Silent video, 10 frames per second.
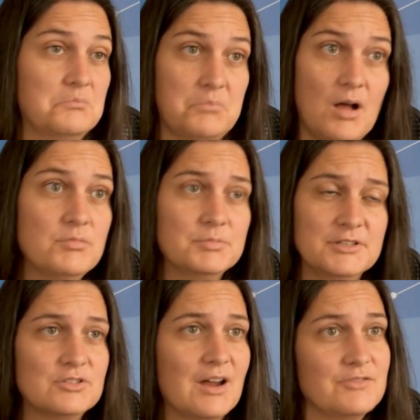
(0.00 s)
probably
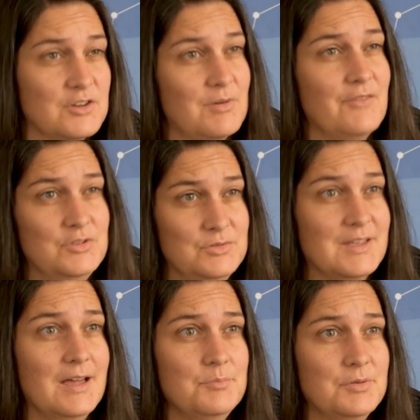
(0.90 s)
drive their revenues
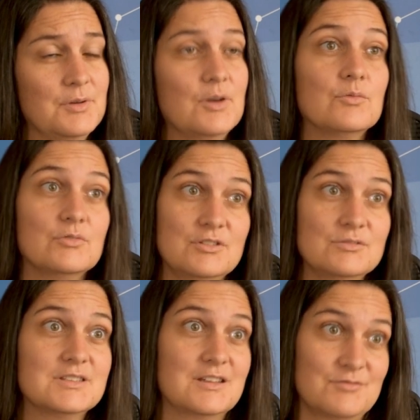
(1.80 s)
up,
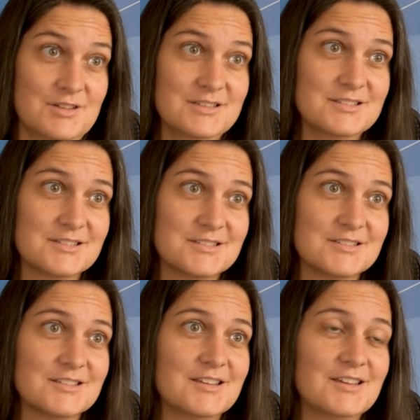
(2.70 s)
reduce their
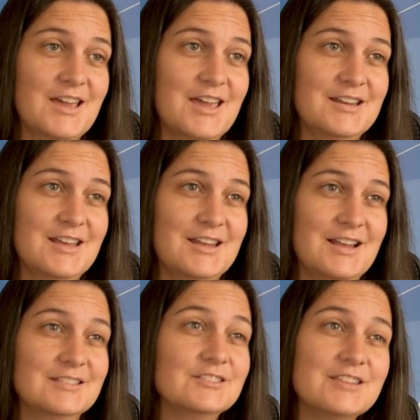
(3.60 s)
risks. And, and
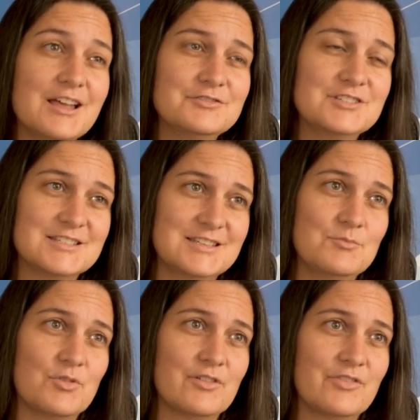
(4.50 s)
I'd love to see
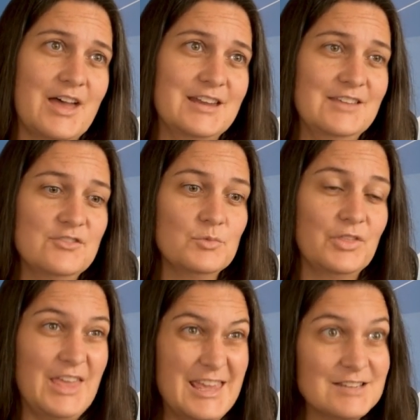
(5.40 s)
more of that, even
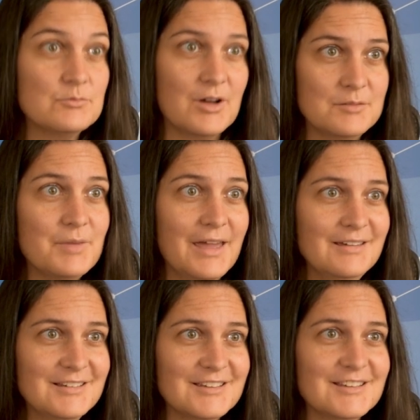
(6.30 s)
within one
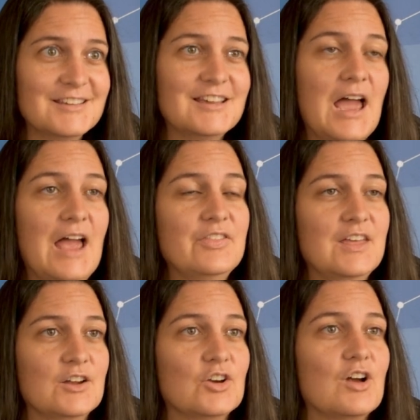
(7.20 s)
bank and
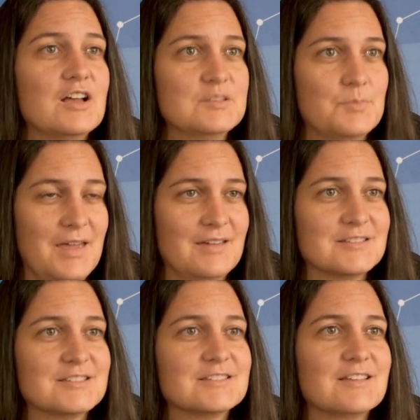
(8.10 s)
then across
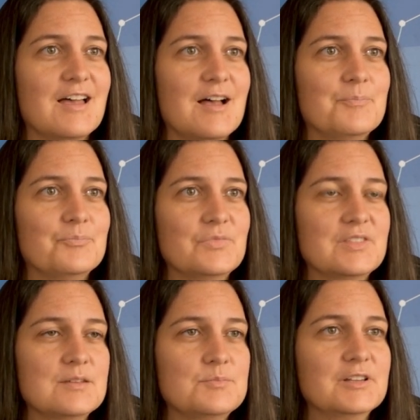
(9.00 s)
banks, um,
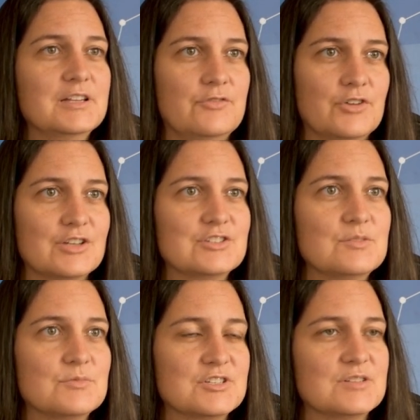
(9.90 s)
the ability for
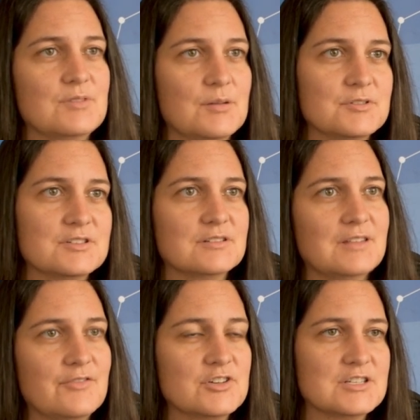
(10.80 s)
consumers to be able to
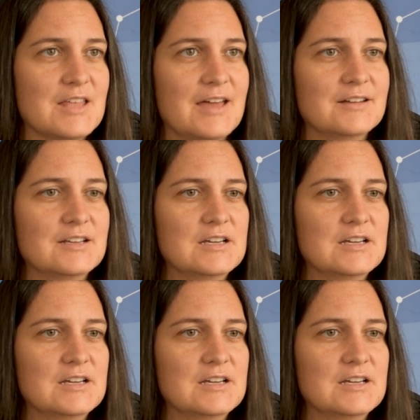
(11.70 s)
leverage that.